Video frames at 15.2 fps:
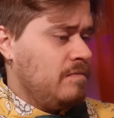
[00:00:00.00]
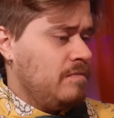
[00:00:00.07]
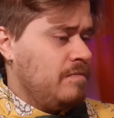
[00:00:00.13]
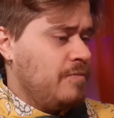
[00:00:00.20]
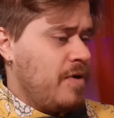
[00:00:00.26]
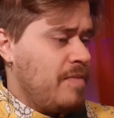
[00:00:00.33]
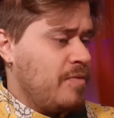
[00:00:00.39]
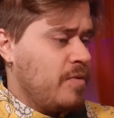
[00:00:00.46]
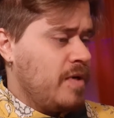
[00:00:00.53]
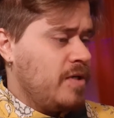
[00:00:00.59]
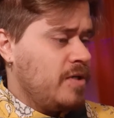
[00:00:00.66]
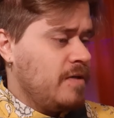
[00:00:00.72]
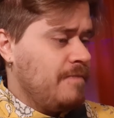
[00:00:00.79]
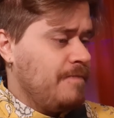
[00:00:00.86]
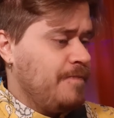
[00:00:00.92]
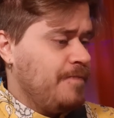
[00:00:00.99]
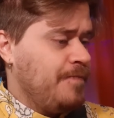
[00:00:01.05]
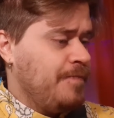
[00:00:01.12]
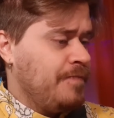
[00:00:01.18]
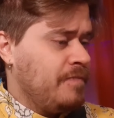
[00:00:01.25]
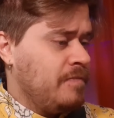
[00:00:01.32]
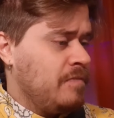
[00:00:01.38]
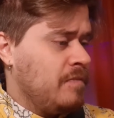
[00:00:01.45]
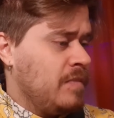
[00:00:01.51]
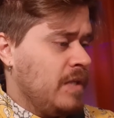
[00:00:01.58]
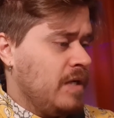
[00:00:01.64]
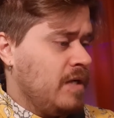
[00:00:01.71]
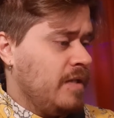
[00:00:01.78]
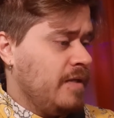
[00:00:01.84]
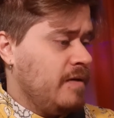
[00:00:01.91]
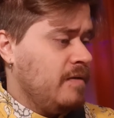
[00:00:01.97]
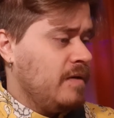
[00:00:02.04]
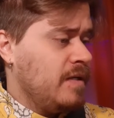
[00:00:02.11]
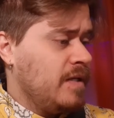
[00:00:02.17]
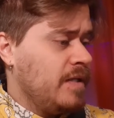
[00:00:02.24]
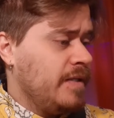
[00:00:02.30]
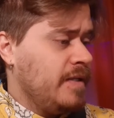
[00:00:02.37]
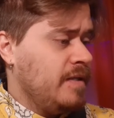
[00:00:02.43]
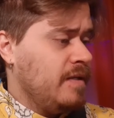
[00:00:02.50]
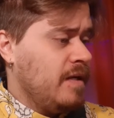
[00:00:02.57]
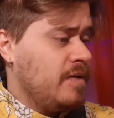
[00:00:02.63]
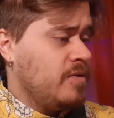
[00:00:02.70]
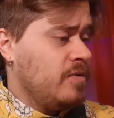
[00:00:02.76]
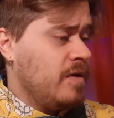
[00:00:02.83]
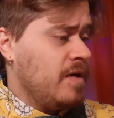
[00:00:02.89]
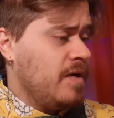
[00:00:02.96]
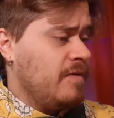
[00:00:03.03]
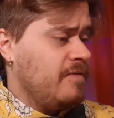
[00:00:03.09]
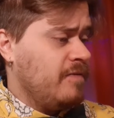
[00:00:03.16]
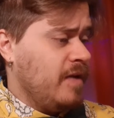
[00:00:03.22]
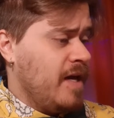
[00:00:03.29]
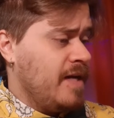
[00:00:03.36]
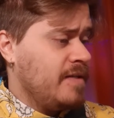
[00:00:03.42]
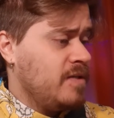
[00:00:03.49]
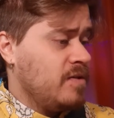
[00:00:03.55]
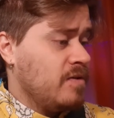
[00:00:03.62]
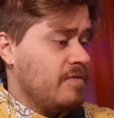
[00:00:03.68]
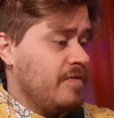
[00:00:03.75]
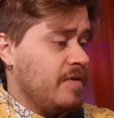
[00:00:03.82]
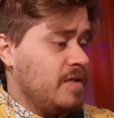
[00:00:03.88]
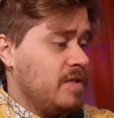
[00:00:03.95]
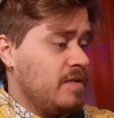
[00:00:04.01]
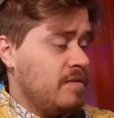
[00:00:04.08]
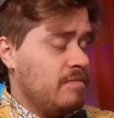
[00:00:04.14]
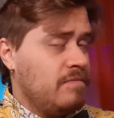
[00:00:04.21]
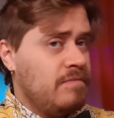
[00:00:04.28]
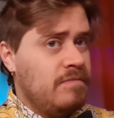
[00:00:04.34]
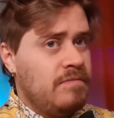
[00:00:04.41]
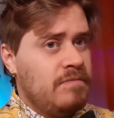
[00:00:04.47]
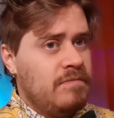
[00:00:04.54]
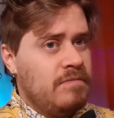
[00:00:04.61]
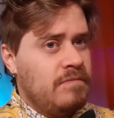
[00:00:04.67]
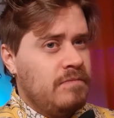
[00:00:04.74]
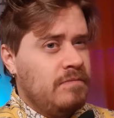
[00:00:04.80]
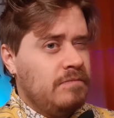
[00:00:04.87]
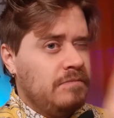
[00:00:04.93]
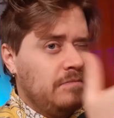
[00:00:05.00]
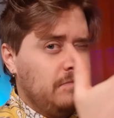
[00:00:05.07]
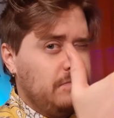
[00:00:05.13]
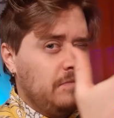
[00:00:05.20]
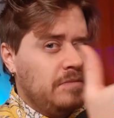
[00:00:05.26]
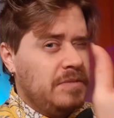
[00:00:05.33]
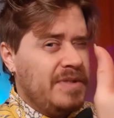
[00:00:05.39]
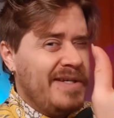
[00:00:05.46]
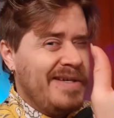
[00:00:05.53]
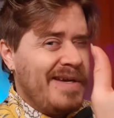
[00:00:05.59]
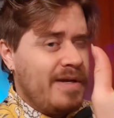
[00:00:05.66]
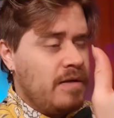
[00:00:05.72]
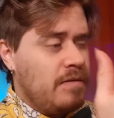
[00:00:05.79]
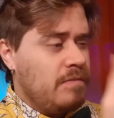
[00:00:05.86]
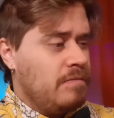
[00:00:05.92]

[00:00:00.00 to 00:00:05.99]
preparation. Clear and clean a dry, flat surface. Check.